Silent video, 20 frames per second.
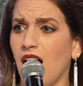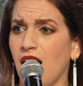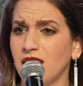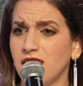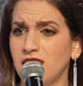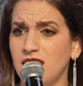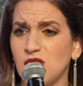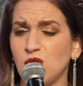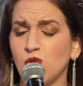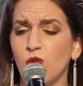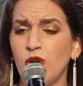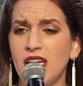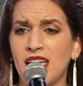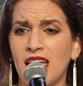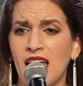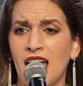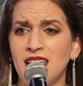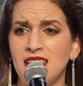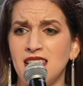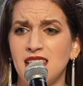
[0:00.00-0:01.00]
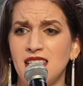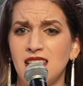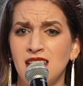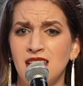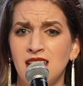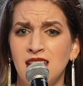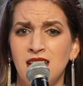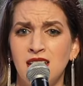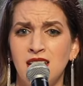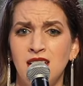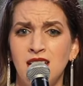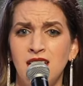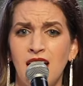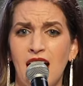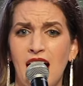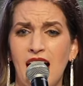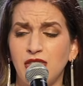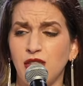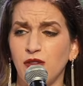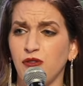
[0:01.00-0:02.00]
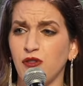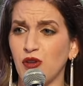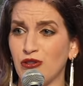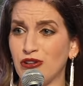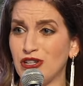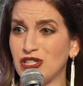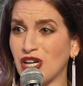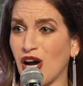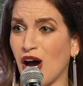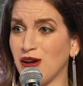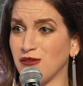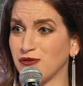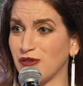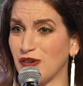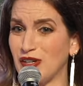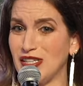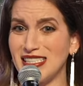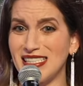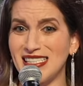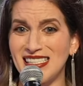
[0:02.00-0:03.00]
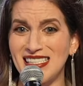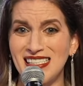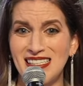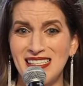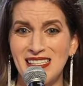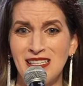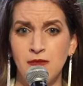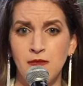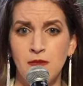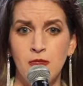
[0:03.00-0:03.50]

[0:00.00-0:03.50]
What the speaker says: on this weekend at the Flourish Conference.